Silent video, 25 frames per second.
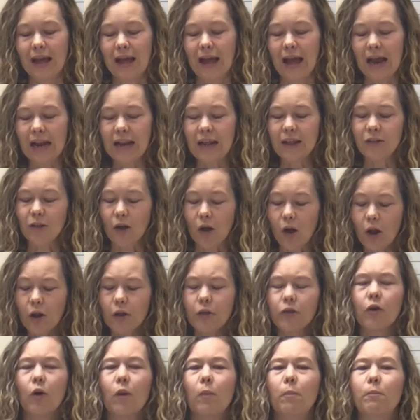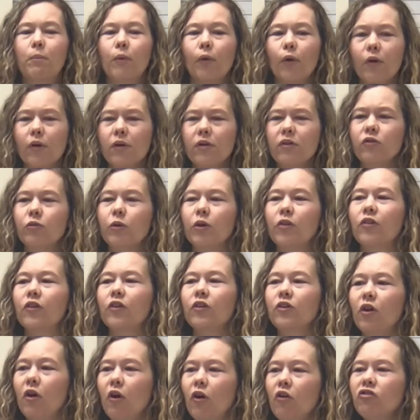And he's also burdened with
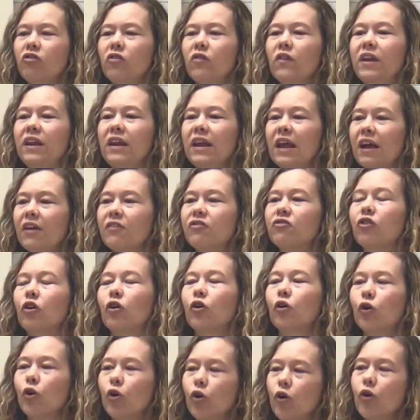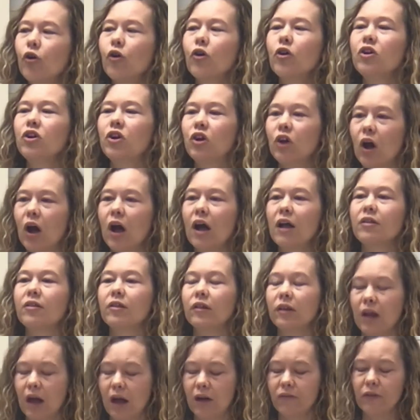the notion that he has to earn God's
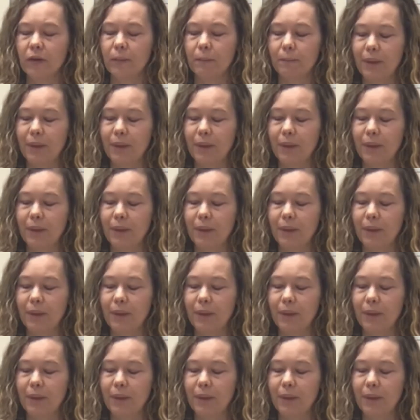love and